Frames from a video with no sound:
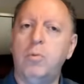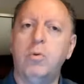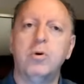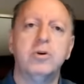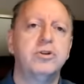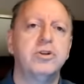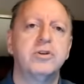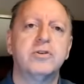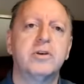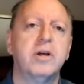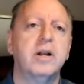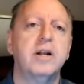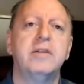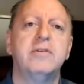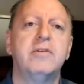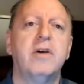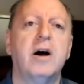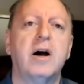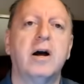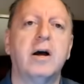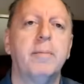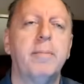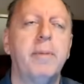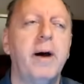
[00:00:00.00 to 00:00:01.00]
we're just going to
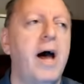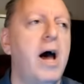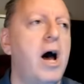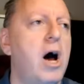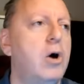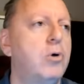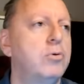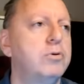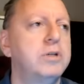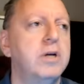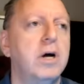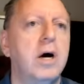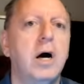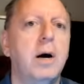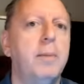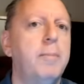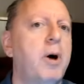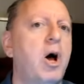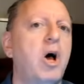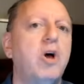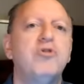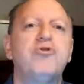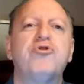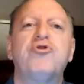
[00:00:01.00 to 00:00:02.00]
talk about um,
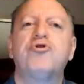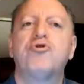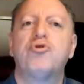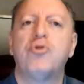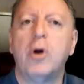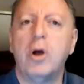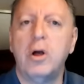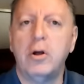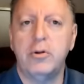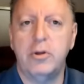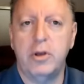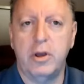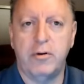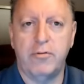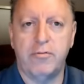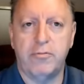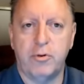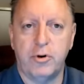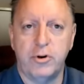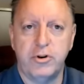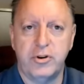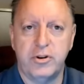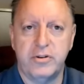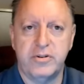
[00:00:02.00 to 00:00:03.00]
Australia
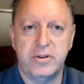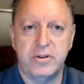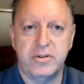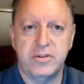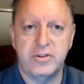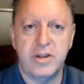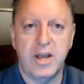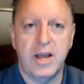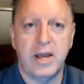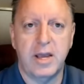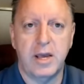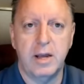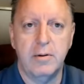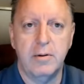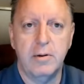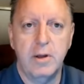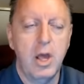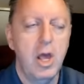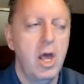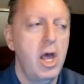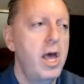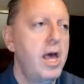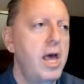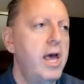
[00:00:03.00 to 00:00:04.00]
for just a second.
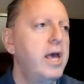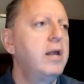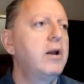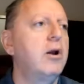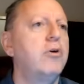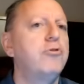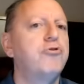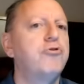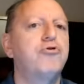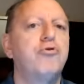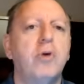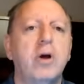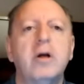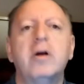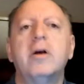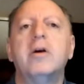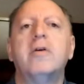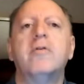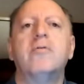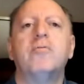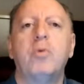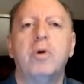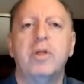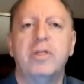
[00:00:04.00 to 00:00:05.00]
In
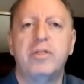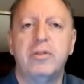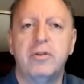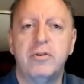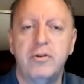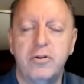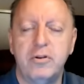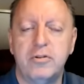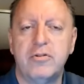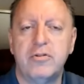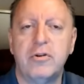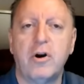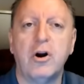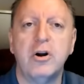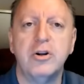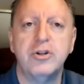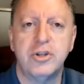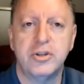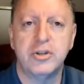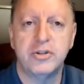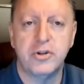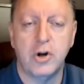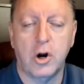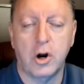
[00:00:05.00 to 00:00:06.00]
Australia, with the
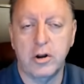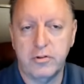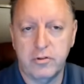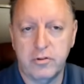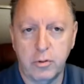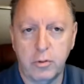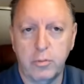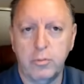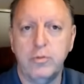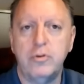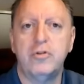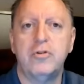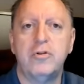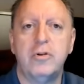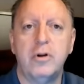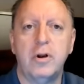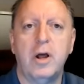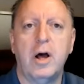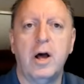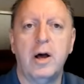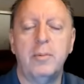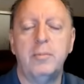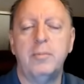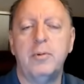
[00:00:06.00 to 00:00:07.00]
Nisargasaurus, so
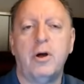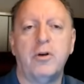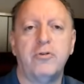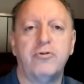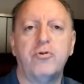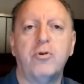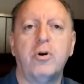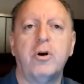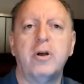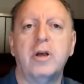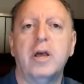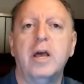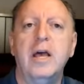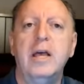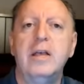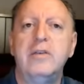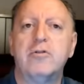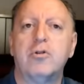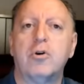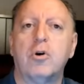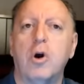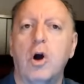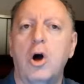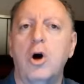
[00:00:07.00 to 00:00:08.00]
um, Australia is
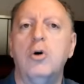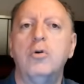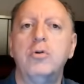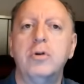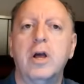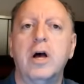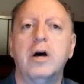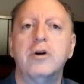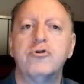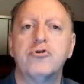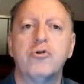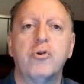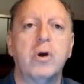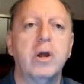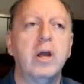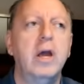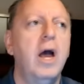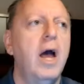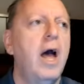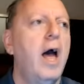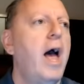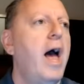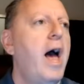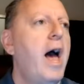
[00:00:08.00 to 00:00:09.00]
her own country
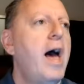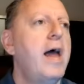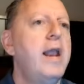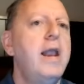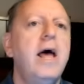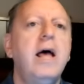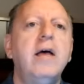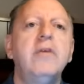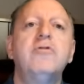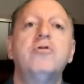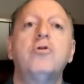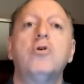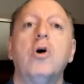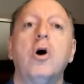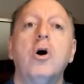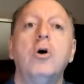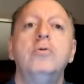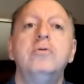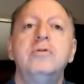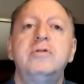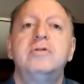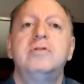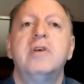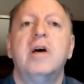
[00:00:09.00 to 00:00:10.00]
and has her
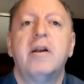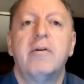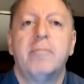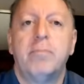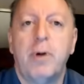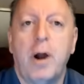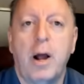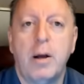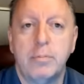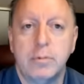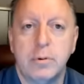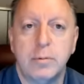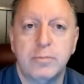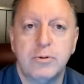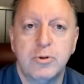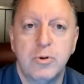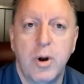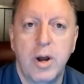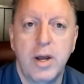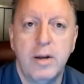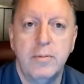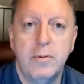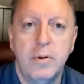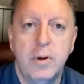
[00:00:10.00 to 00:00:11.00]
own set of problems,
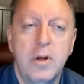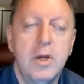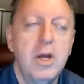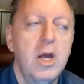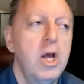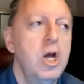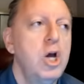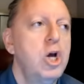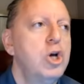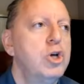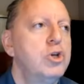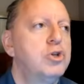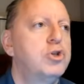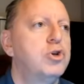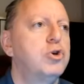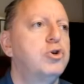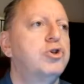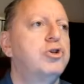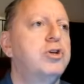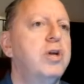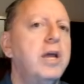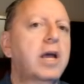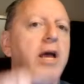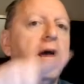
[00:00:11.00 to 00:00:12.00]
right? So
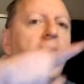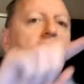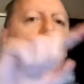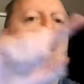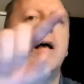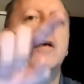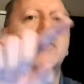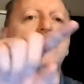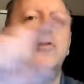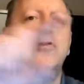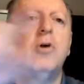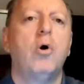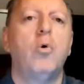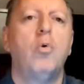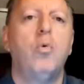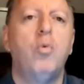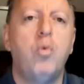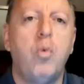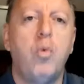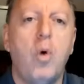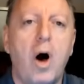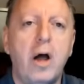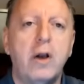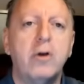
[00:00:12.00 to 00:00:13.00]
she has
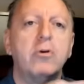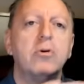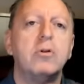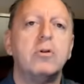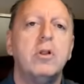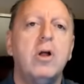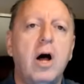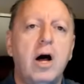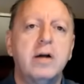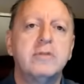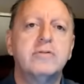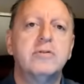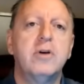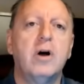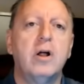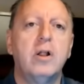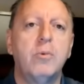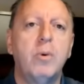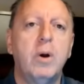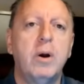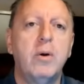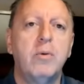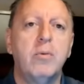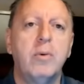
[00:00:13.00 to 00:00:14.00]
water locked all the
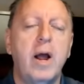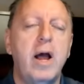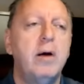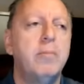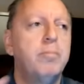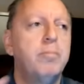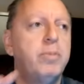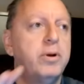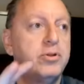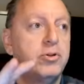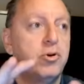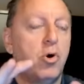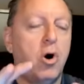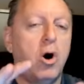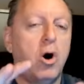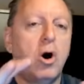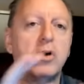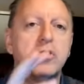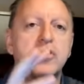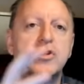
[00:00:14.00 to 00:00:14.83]
way around, but there are